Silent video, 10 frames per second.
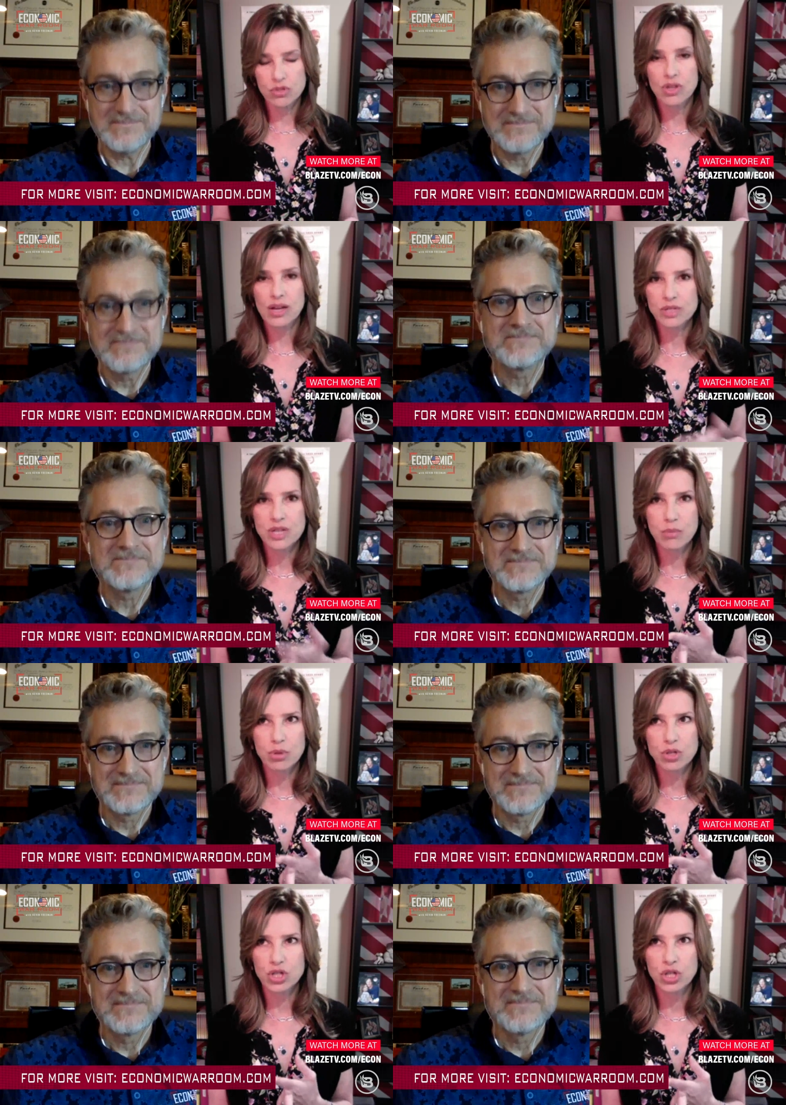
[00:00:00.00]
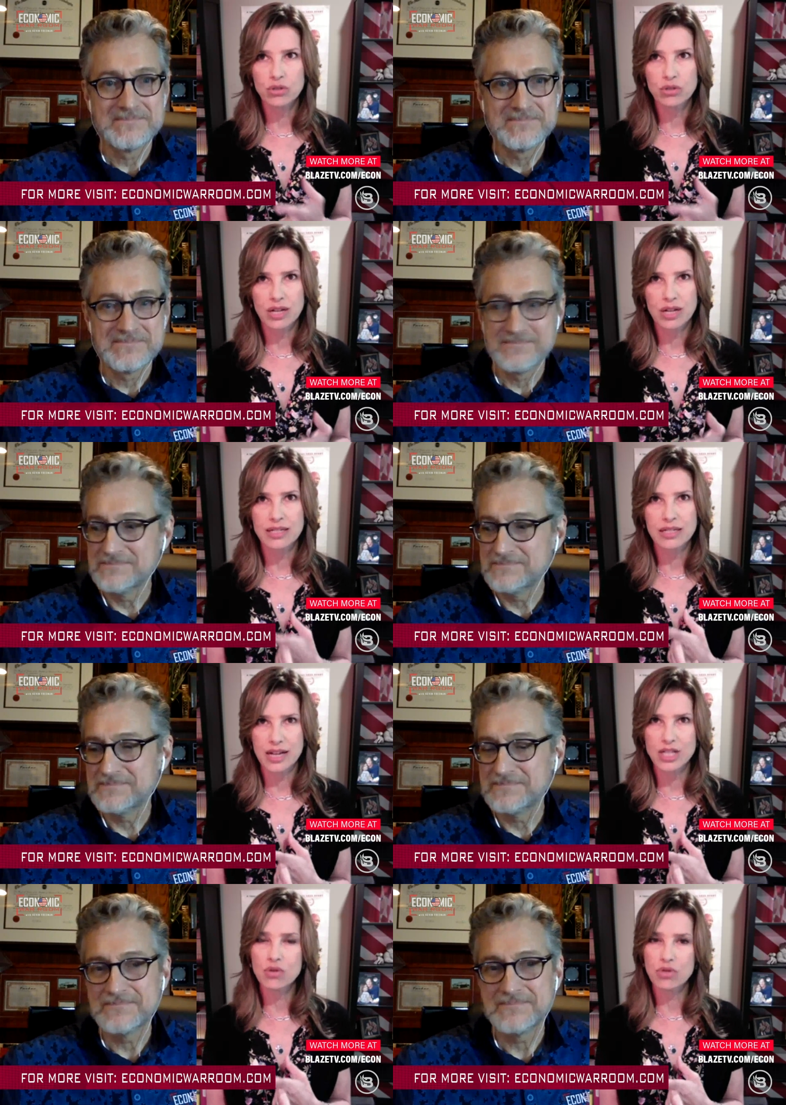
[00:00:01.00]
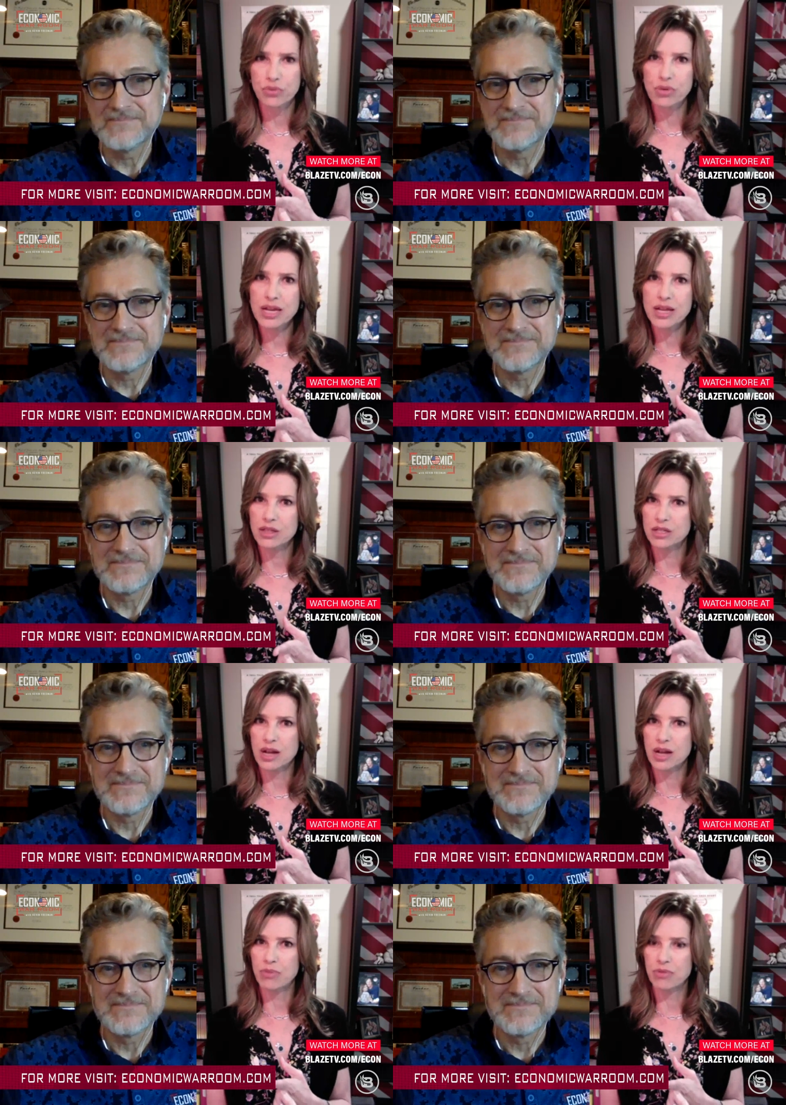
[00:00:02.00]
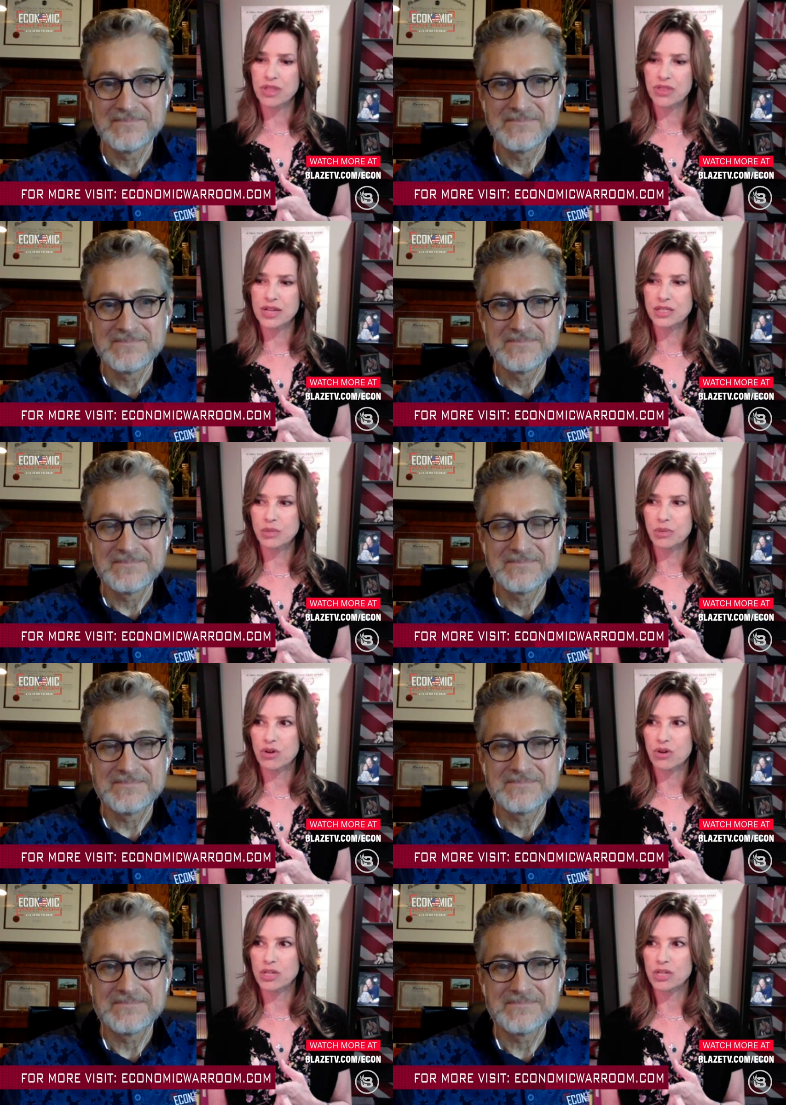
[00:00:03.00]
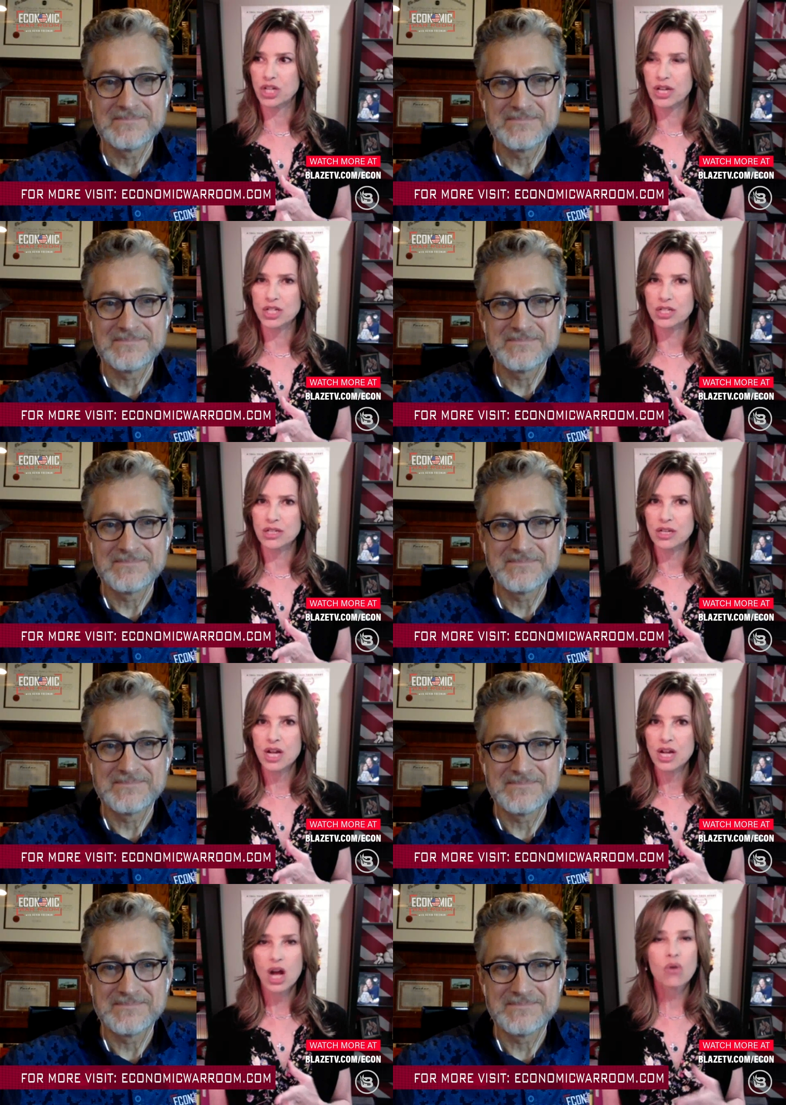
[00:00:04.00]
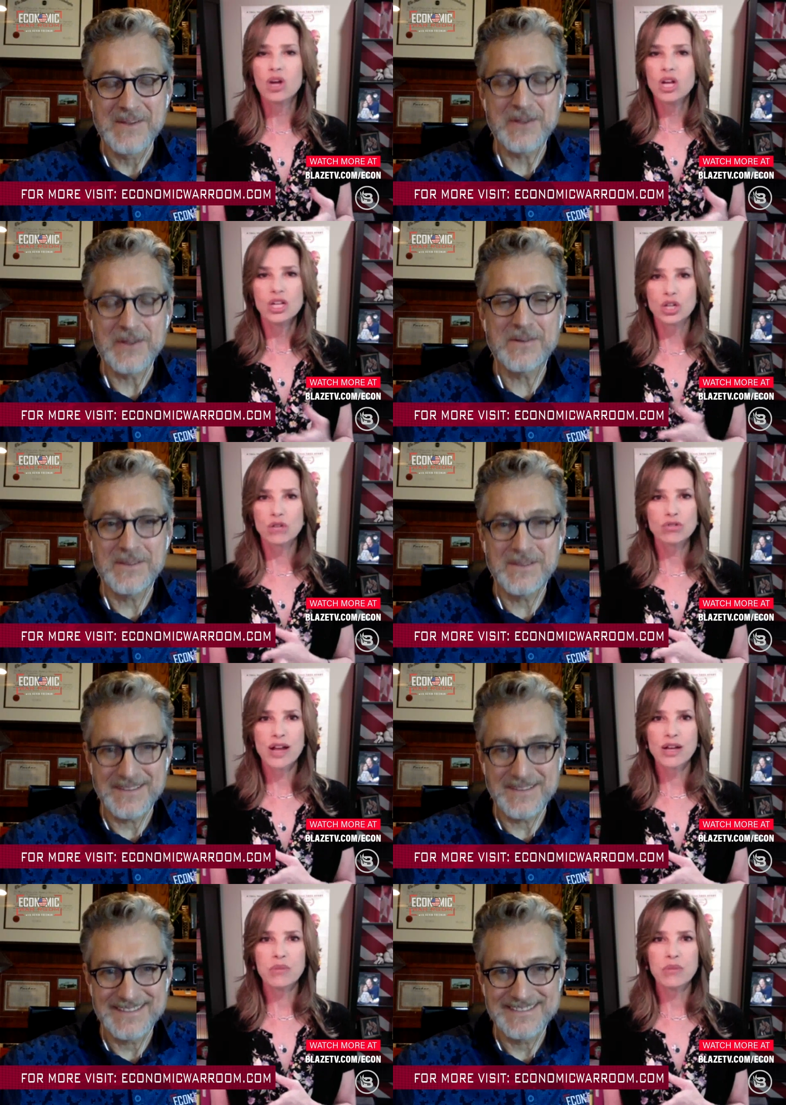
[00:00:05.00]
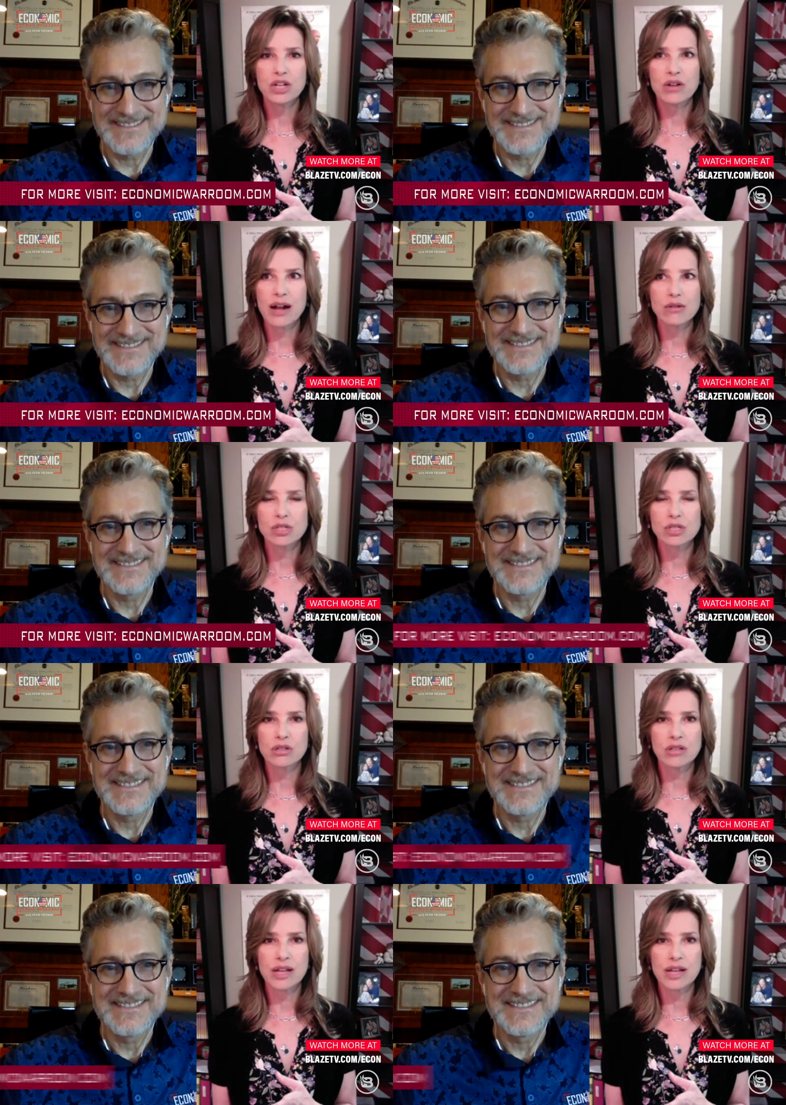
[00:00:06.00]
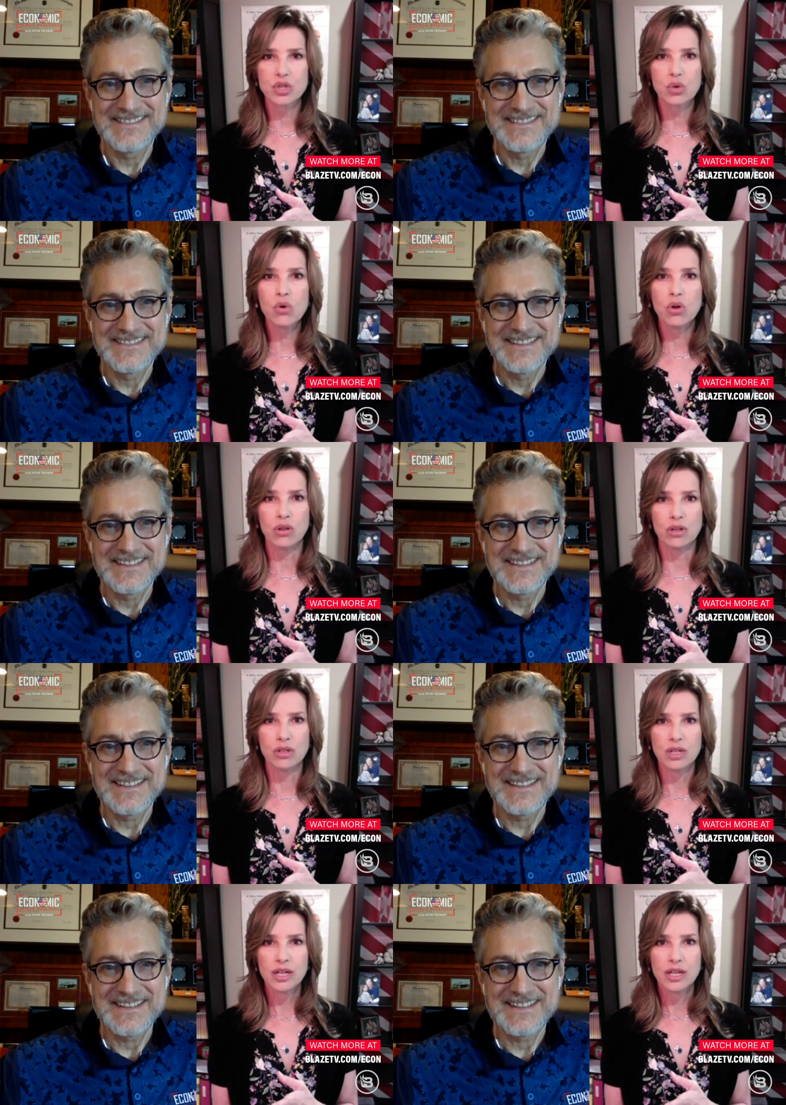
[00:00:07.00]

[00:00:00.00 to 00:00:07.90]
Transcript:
Speaker 1: So that was number two. Did I did I do three? The top three things about home education. Oh, don't try to make your house look like a school